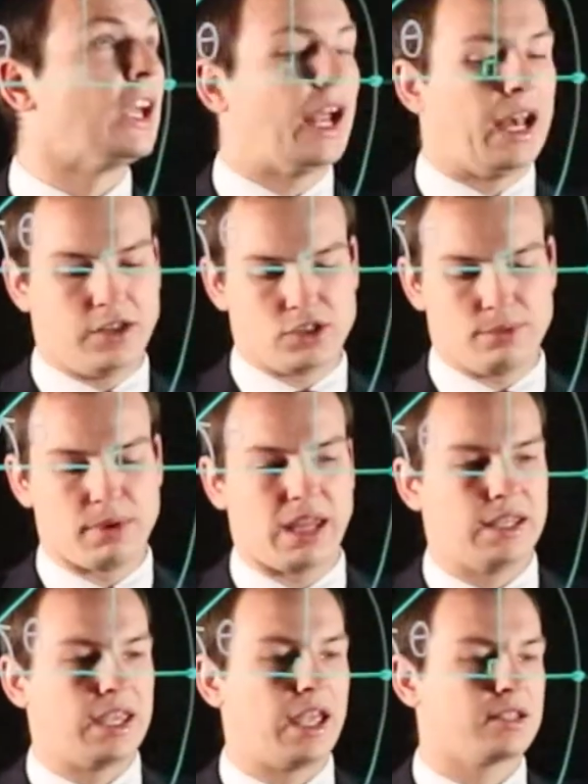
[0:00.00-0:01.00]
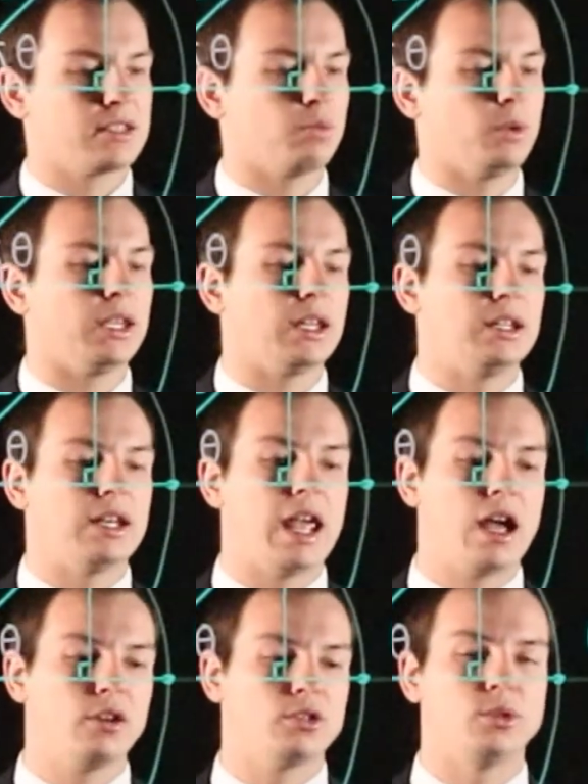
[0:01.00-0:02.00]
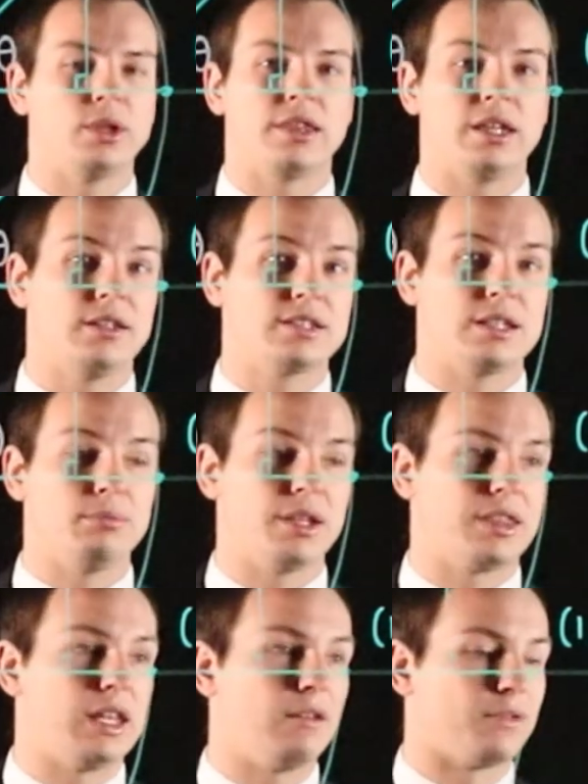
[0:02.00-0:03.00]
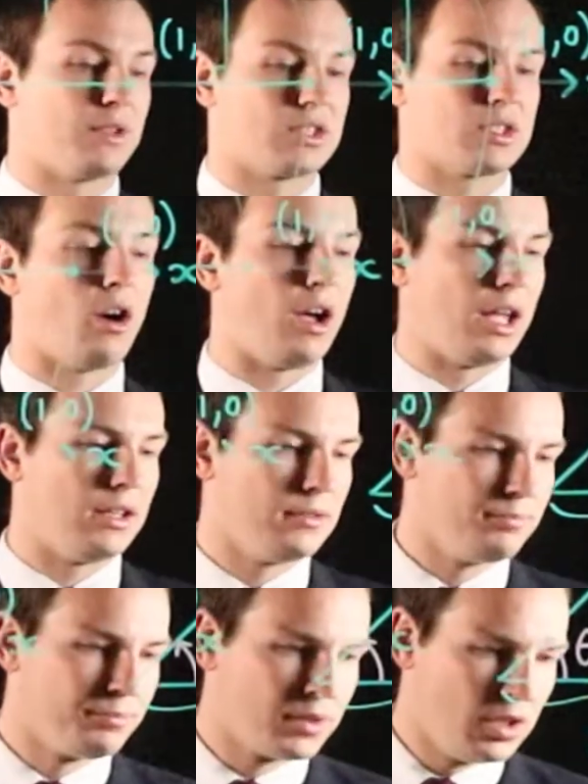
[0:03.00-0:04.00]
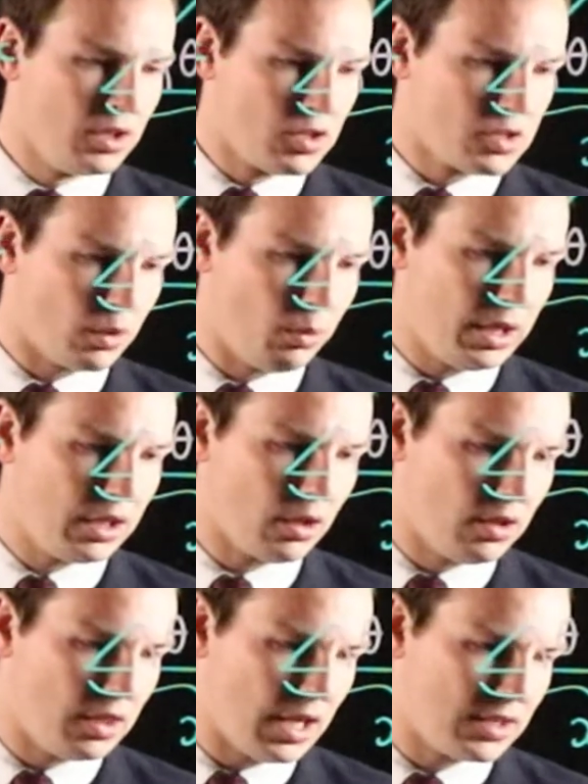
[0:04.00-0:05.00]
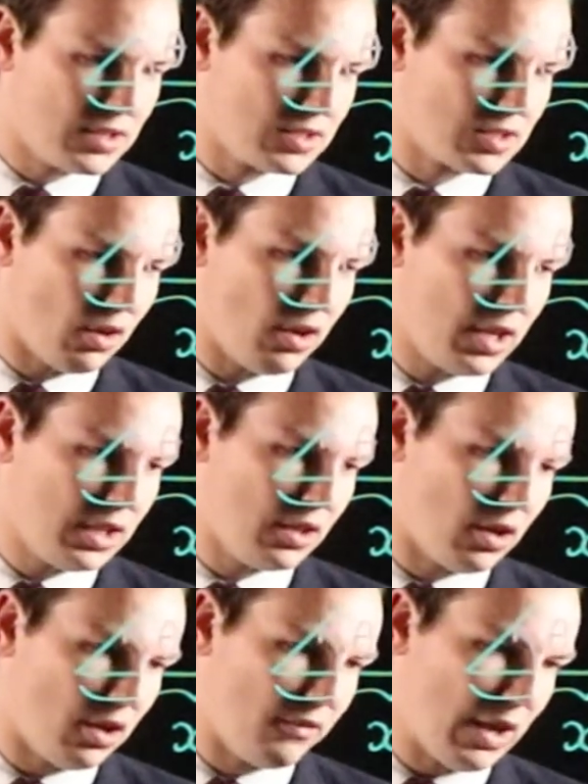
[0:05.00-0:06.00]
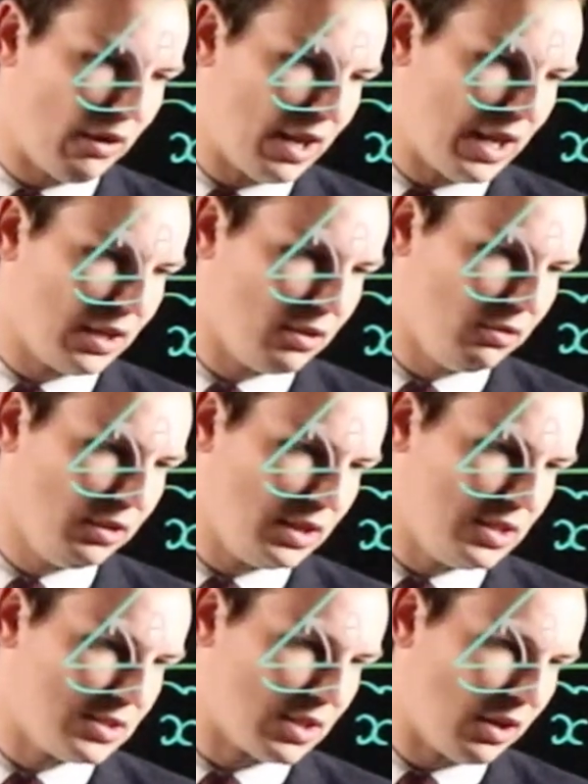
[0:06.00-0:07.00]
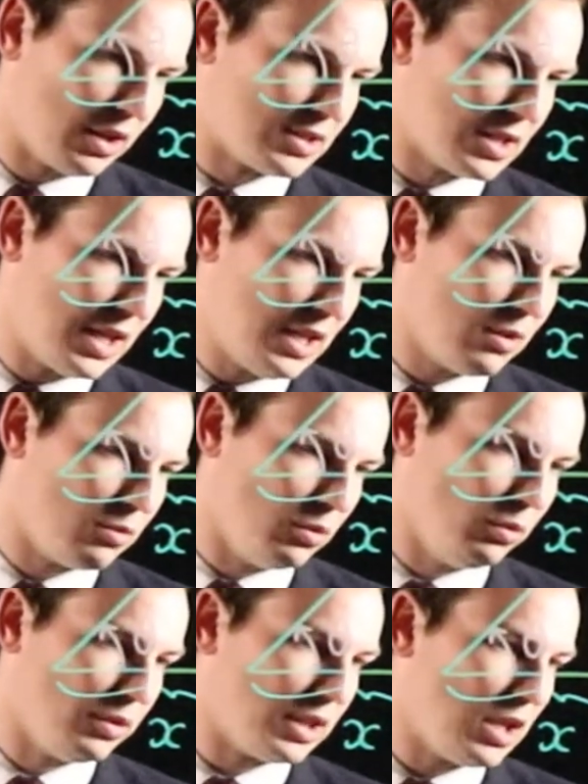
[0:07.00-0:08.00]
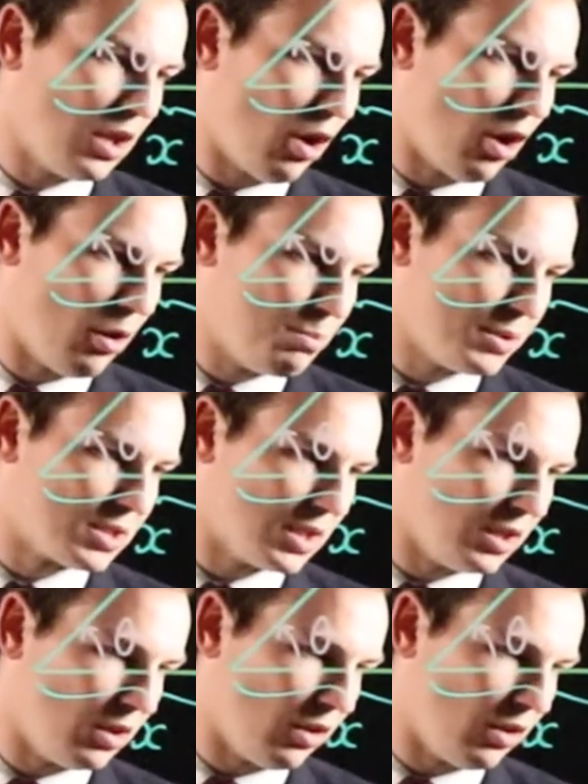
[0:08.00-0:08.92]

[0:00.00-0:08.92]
And as you may guess, we can now do a th similar thing for sine. So we know that sine of our angle is going to equal the opposite